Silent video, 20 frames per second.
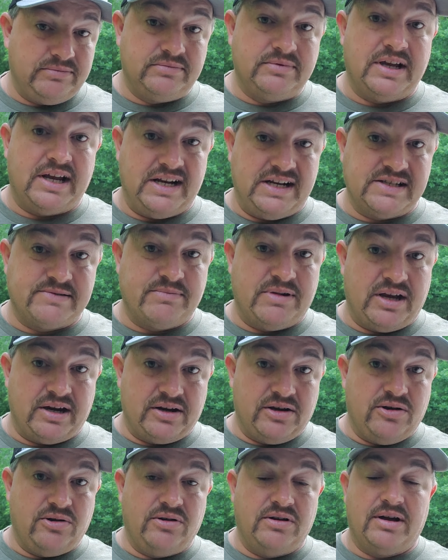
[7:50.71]
That is my
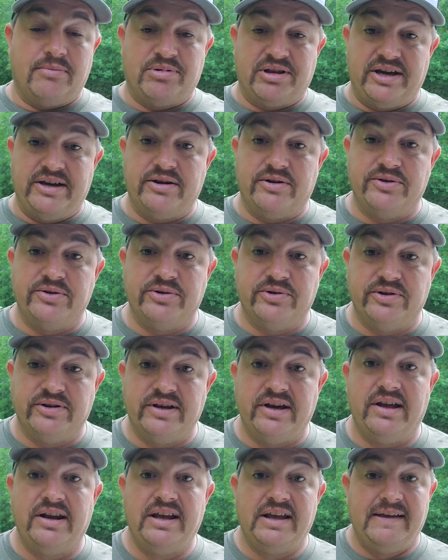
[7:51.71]
goal. I plan on doing
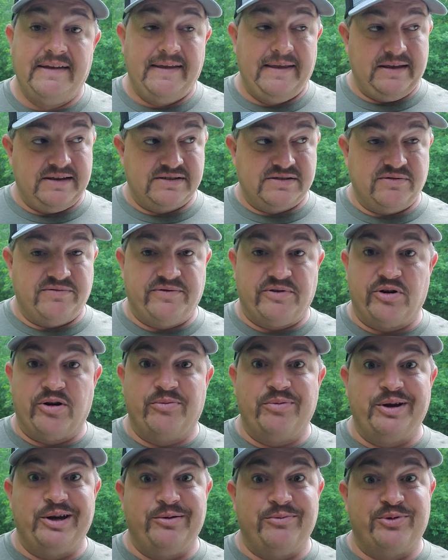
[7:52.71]
that. So far,
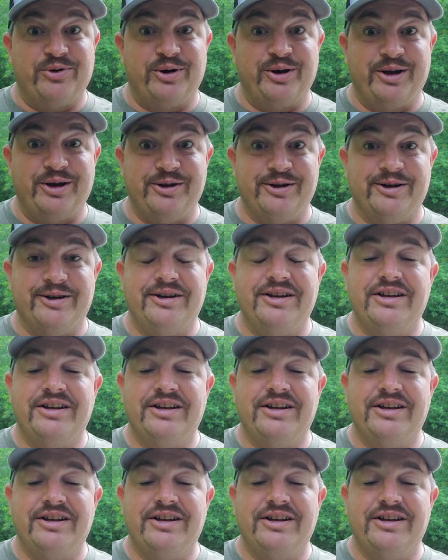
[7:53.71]
I'm getting pretty good.